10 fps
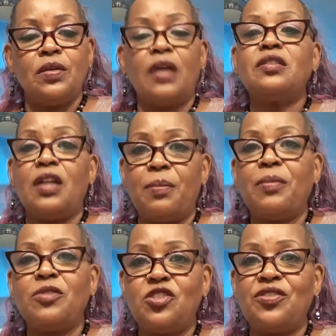I slept
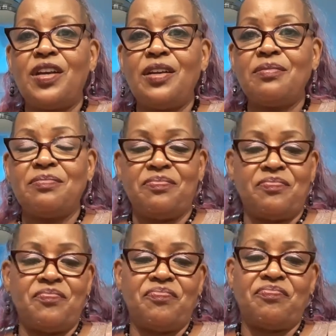on the street.
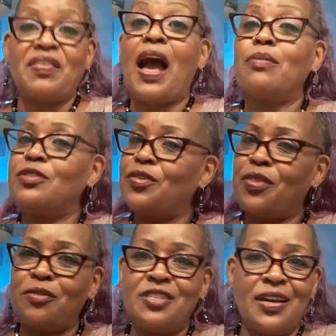I was
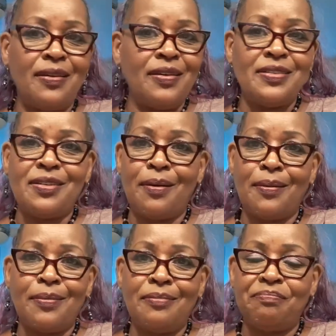13 years
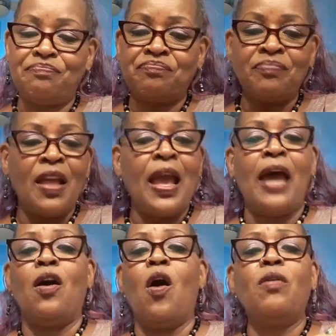old.
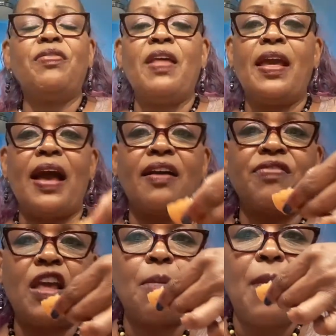And the only thing I can think